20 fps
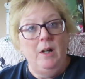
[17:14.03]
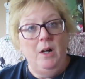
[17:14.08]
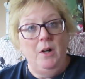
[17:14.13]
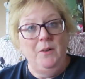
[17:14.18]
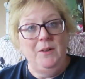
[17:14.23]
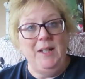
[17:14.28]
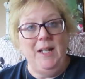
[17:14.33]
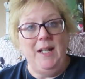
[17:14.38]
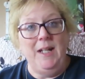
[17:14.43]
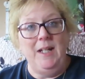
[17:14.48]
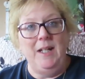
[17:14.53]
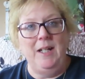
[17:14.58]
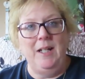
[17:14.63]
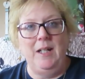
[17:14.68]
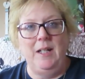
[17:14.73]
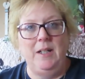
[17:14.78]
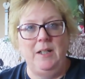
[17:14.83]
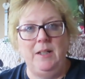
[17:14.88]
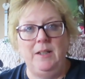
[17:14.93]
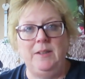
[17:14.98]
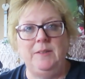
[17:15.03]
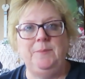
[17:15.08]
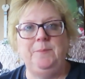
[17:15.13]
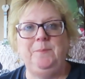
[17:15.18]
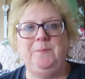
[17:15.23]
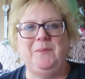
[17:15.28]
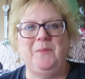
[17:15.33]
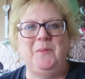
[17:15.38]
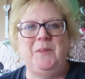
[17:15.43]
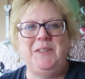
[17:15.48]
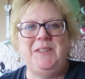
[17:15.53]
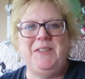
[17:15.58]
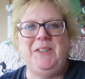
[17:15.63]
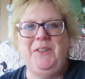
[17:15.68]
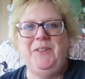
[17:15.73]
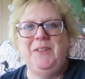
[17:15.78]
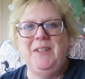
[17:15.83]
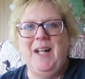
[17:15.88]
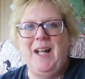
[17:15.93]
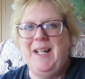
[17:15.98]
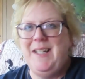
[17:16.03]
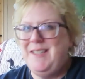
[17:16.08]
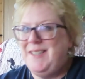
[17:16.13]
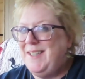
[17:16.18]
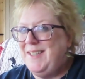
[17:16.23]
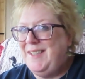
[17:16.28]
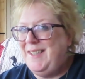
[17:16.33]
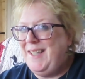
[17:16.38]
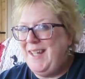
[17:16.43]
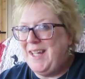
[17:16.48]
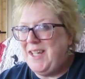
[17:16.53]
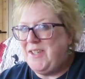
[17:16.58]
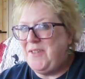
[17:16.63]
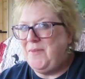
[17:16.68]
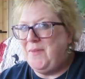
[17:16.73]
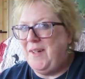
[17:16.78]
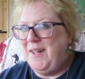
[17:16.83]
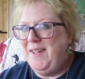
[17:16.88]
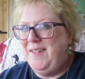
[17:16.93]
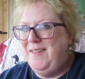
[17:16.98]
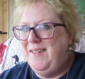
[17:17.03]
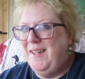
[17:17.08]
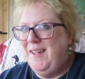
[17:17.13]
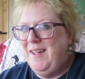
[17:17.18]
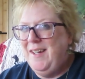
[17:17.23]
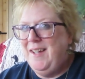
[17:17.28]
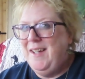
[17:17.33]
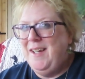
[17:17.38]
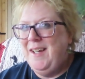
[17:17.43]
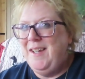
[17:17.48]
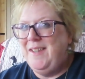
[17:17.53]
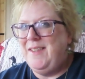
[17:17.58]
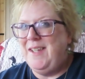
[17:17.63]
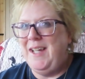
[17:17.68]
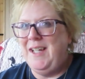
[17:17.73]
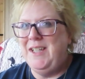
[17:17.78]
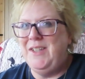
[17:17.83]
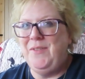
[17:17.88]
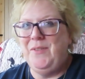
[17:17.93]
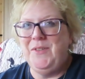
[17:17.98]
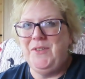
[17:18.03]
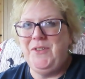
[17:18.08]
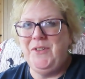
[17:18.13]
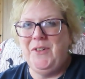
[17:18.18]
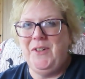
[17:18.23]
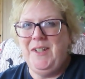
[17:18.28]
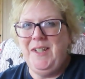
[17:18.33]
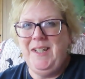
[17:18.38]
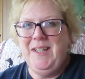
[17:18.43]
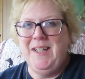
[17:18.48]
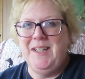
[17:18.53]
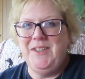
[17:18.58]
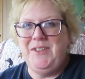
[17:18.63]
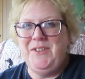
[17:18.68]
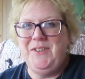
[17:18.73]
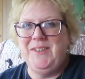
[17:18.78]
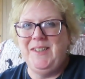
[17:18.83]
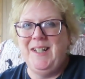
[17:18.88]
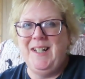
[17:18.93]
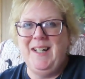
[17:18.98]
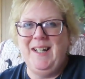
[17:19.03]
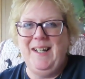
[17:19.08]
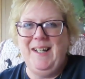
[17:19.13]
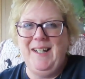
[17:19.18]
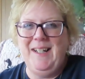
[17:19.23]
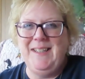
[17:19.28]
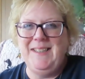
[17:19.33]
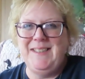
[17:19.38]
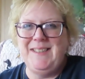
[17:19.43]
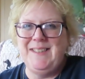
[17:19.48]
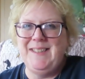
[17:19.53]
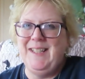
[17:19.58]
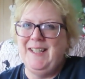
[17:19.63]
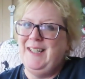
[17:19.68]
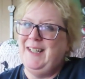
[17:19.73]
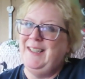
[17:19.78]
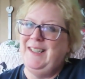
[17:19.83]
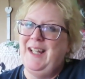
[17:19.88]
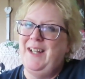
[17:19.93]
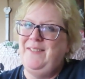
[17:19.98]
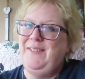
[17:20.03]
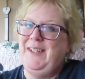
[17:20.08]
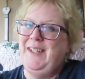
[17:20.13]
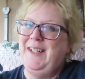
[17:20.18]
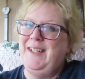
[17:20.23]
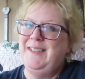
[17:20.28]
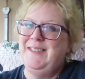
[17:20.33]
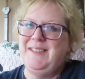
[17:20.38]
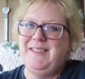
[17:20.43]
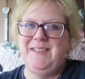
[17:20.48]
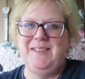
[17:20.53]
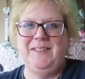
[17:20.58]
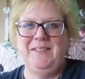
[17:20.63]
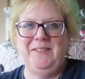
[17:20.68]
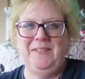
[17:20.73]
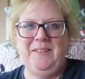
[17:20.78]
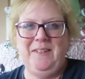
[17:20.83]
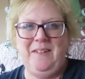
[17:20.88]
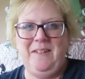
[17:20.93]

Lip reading: Okay. We'll see you guys in the next one. Thanks for joining us, you guys. I love yous.